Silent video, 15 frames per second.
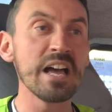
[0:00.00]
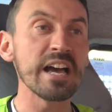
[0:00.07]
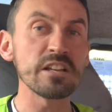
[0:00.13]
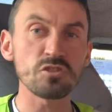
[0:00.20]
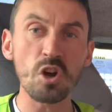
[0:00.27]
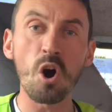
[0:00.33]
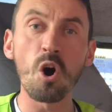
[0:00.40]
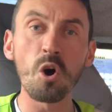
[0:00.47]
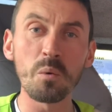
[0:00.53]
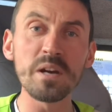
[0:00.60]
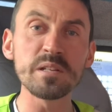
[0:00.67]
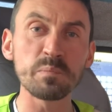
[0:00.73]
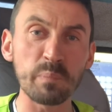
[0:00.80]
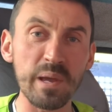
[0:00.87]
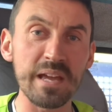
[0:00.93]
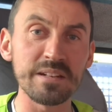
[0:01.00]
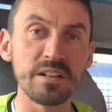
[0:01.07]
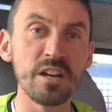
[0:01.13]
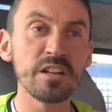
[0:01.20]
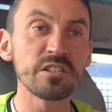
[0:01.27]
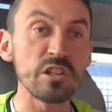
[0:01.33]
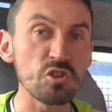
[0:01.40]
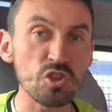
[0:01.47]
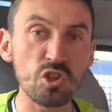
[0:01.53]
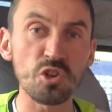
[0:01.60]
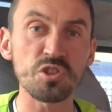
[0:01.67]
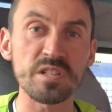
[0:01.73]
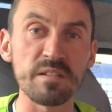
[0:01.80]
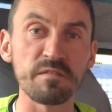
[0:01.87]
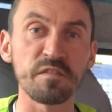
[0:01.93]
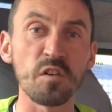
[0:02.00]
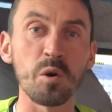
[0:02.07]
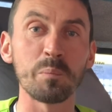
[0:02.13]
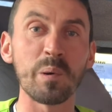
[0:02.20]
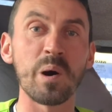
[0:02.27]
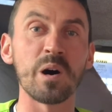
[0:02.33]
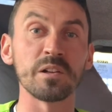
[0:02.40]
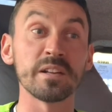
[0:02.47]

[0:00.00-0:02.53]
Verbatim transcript: it's always been discussing football